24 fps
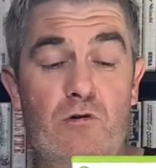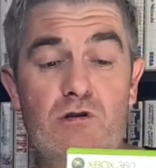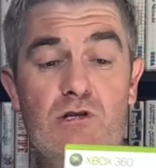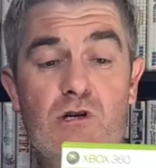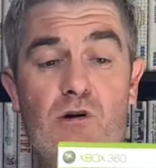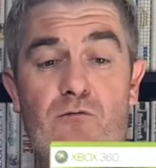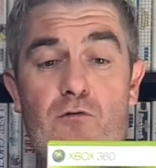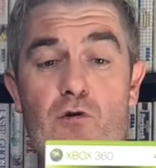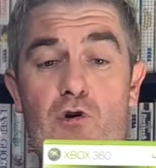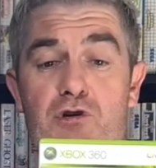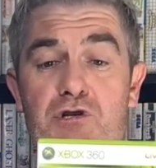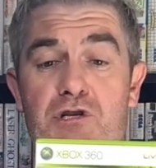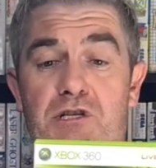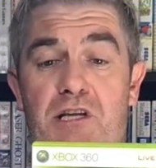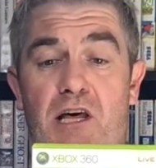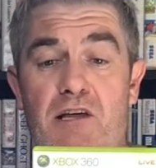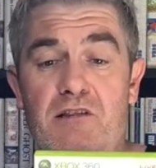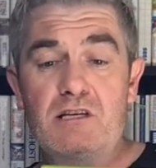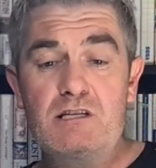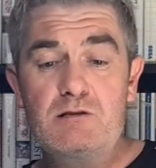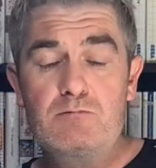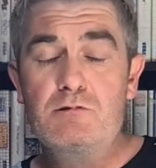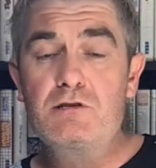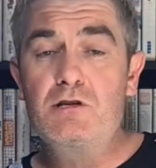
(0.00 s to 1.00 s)
Musical version.
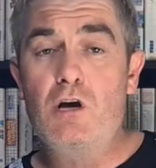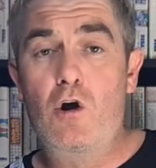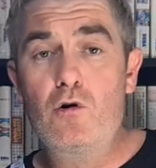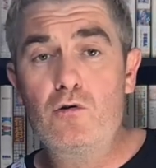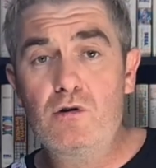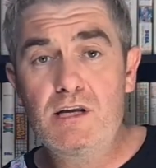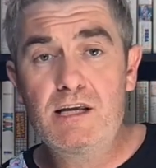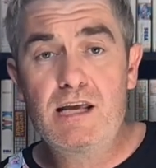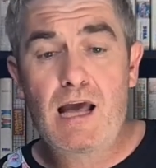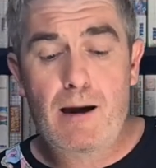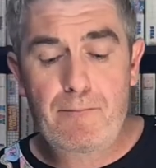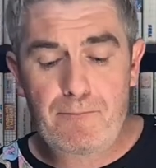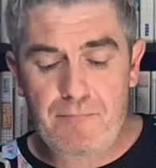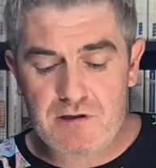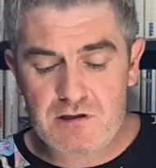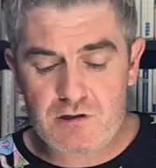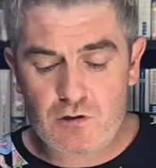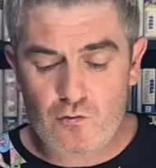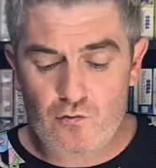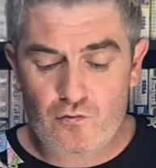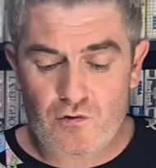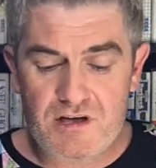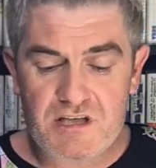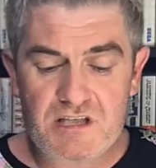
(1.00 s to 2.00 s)
Now, this was only up
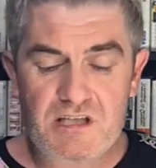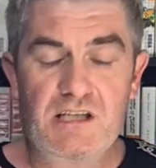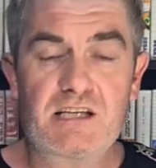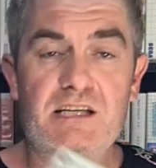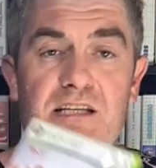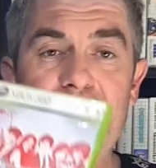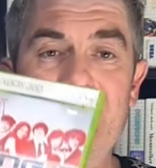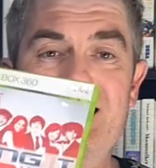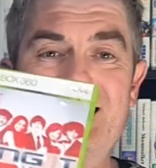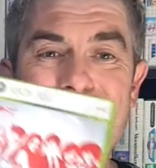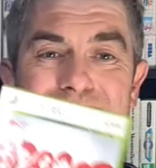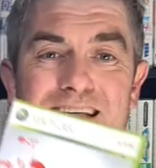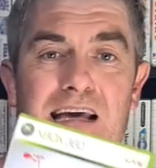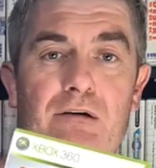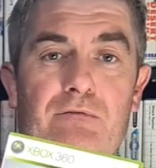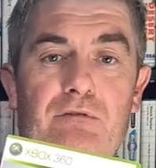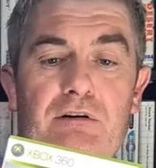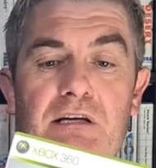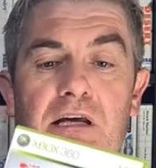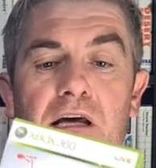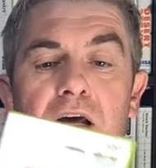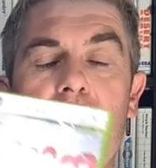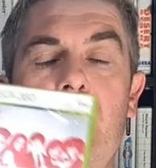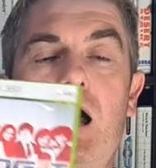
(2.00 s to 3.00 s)
until recently
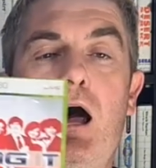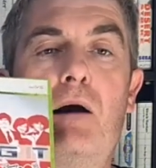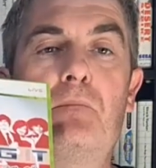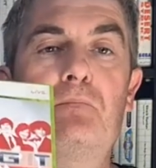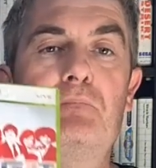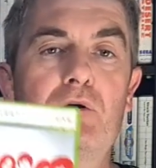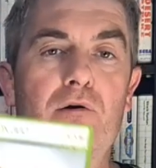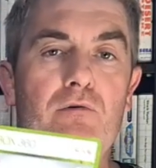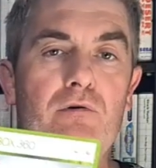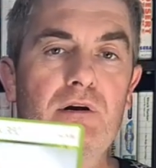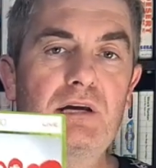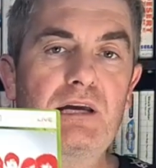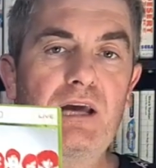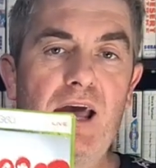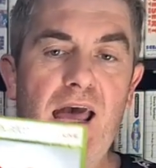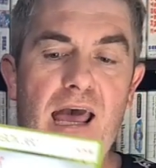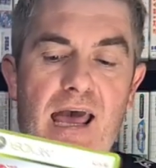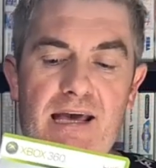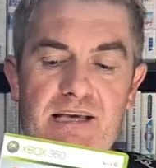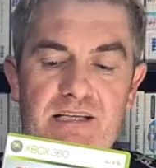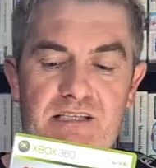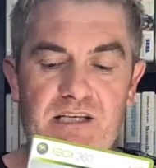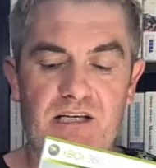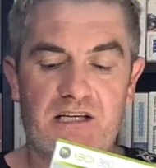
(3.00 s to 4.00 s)
discovered. America
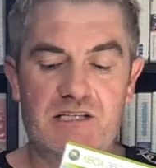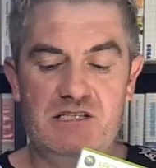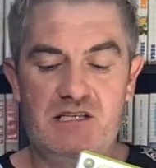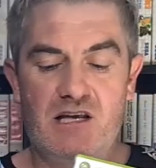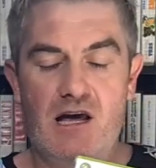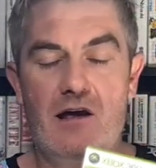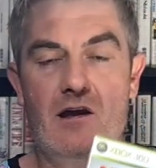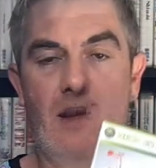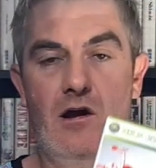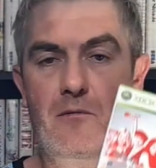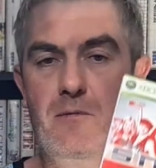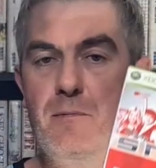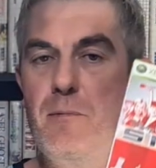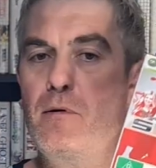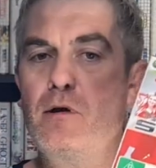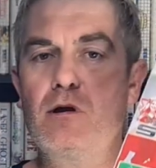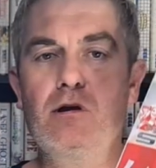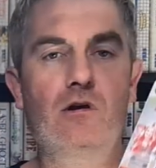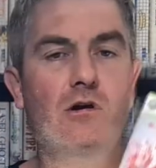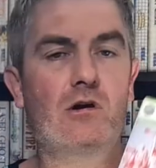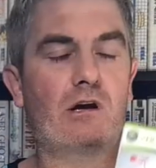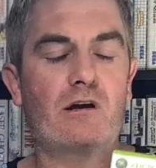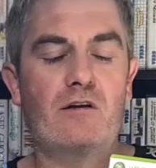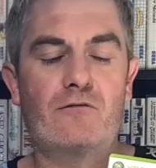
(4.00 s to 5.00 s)
has this, and I'm
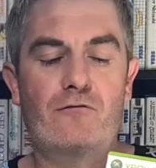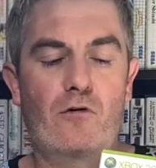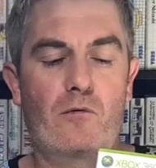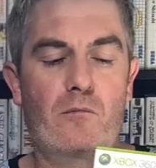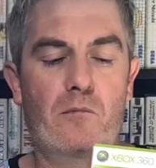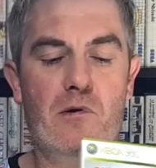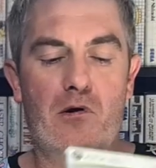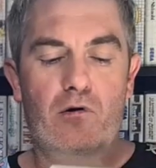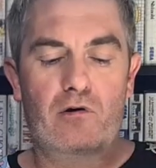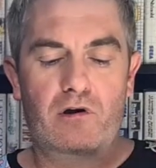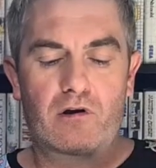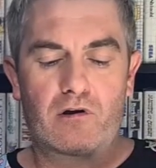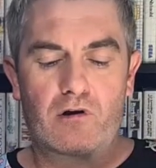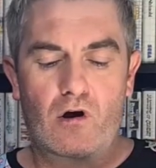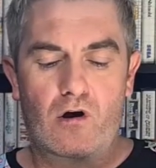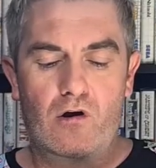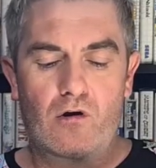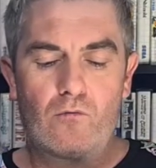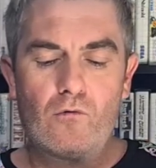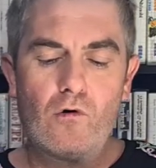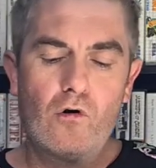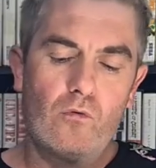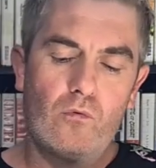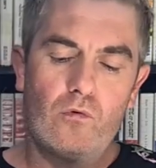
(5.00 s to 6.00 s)
probably looking at it from American
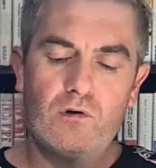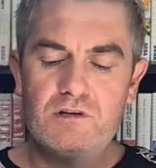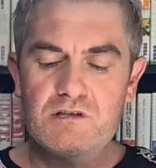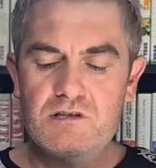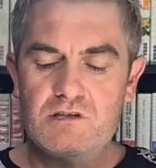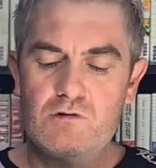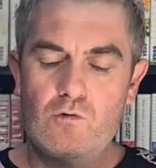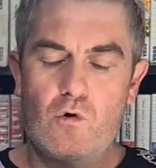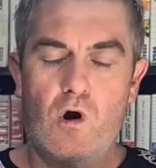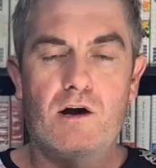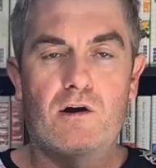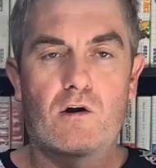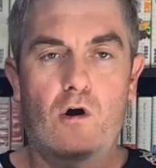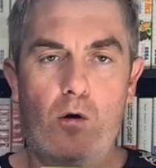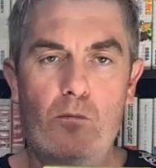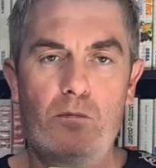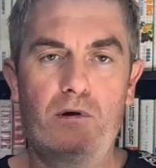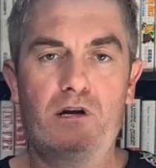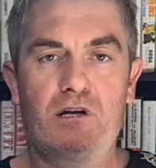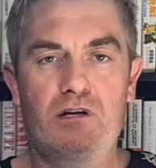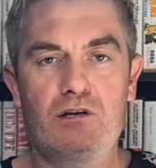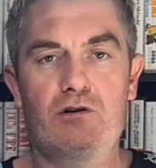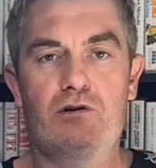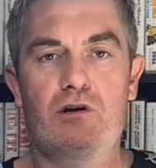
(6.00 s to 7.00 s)
going, well, this is quite
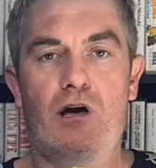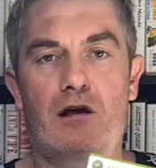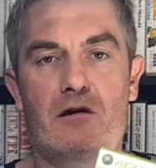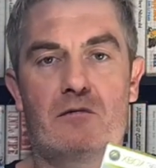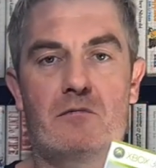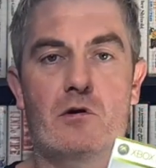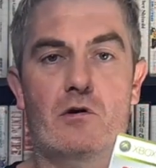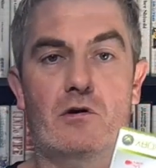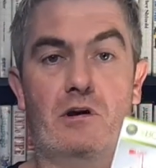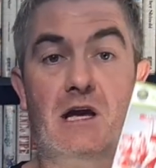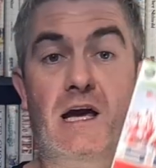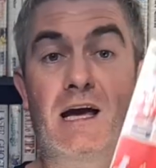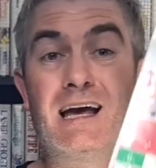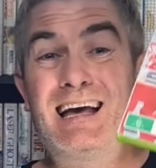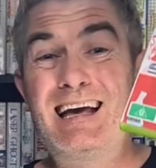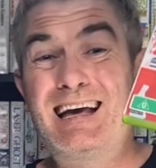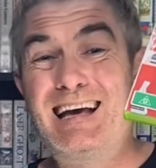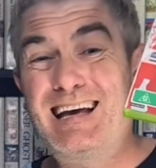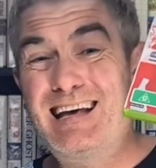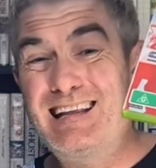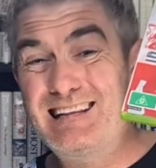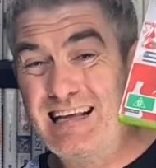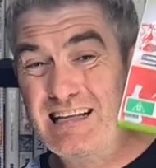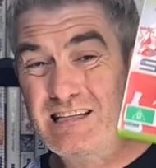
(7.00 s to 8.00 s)
common in America.
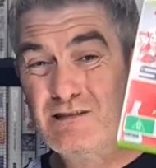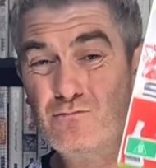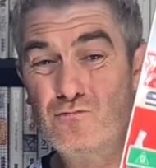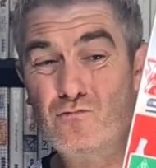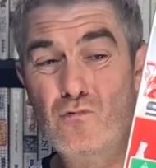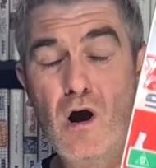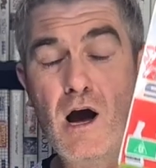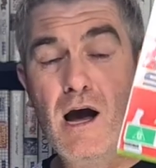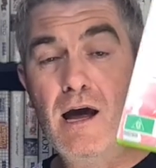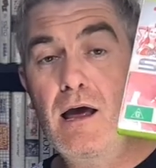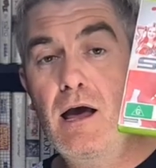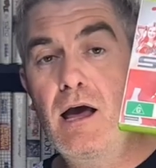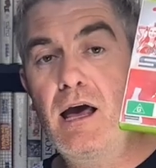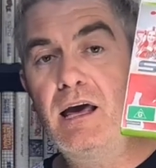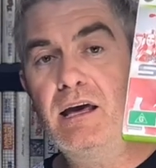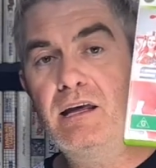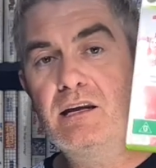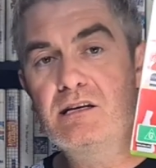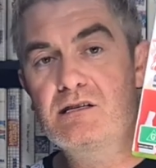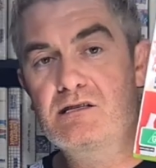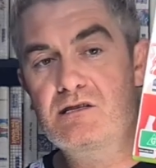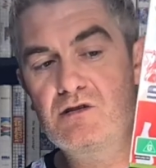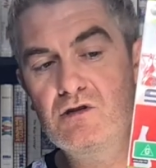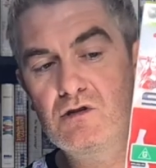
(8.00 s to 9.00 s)
That's right.
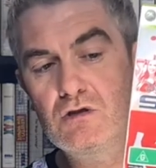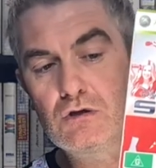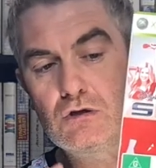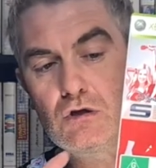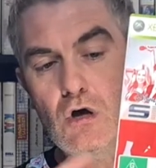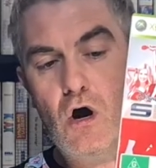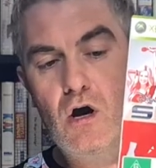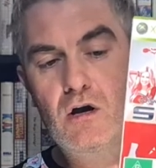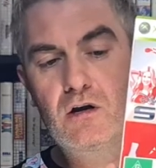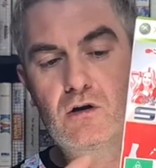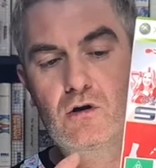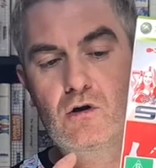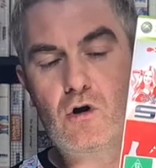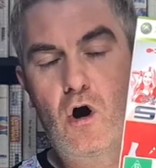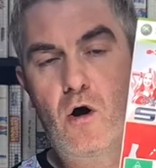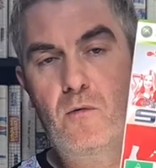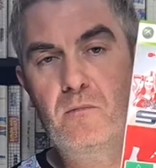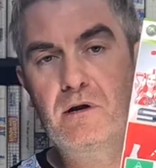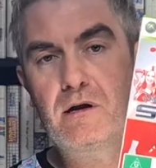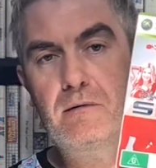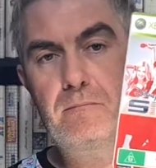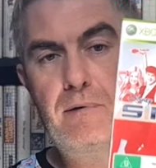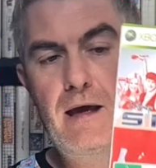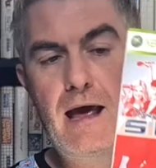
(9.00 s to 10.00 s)
It is not
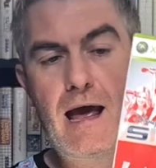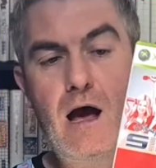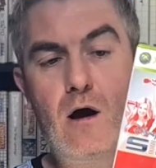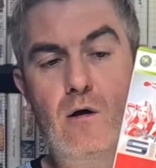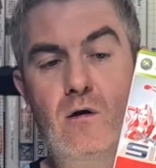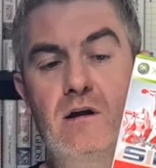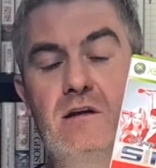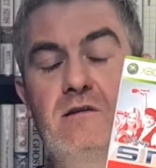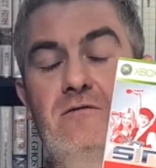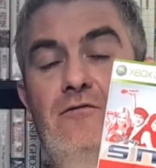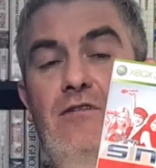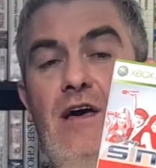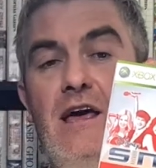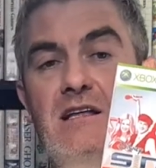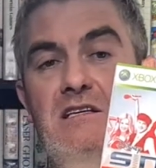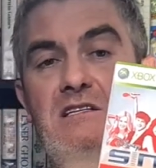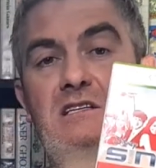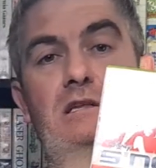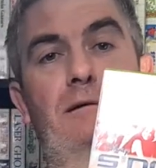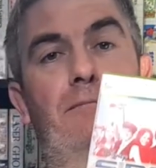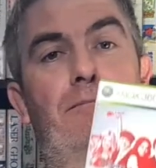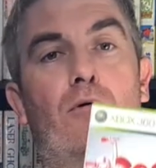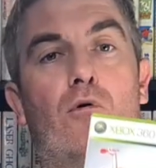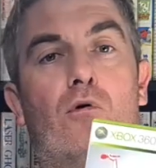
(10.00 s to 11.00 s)
common in PAL. In fact,
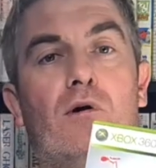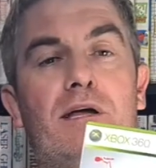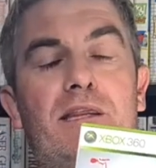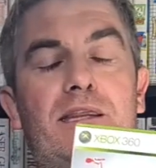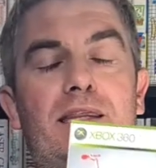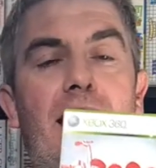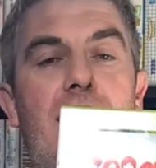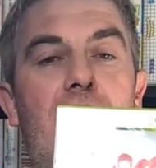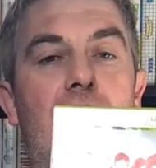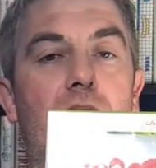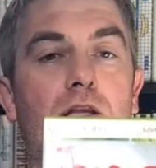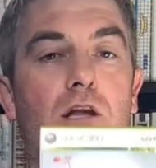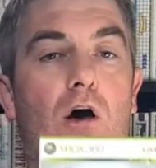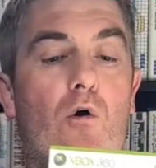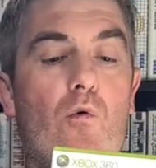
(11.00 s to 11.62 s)
to the point that